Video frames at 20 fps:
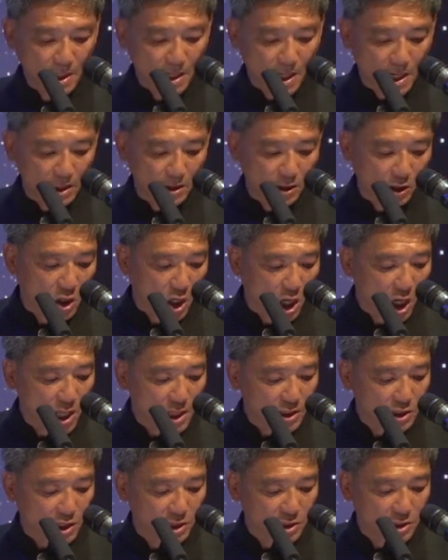And the
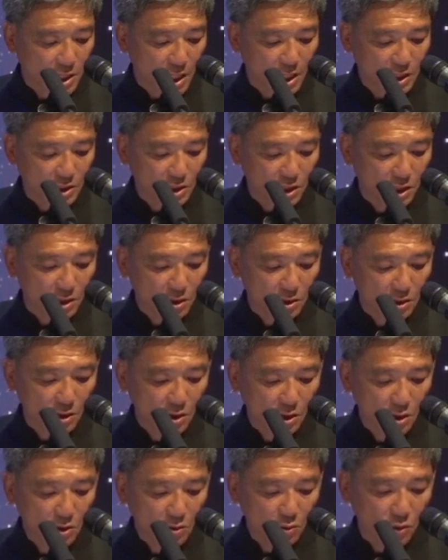Collatz conjecture
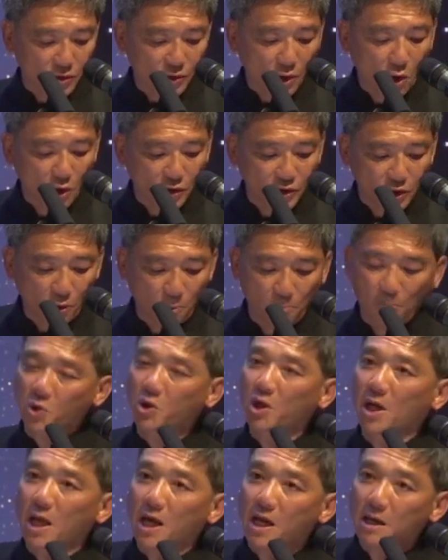was also
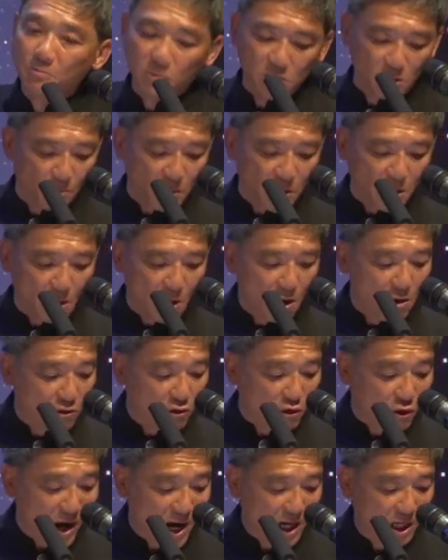proclaimed to be
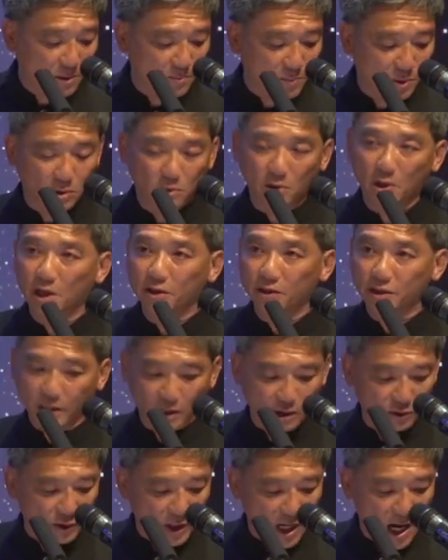uncrackable
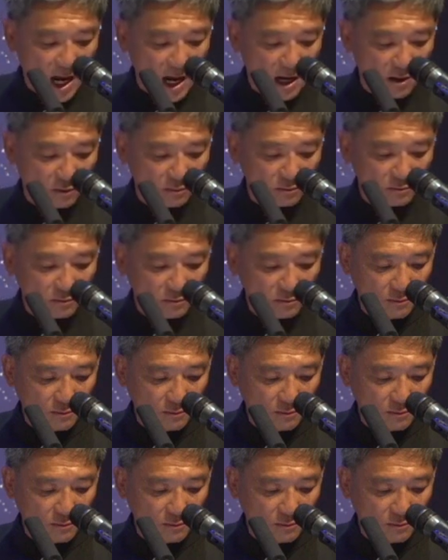until now.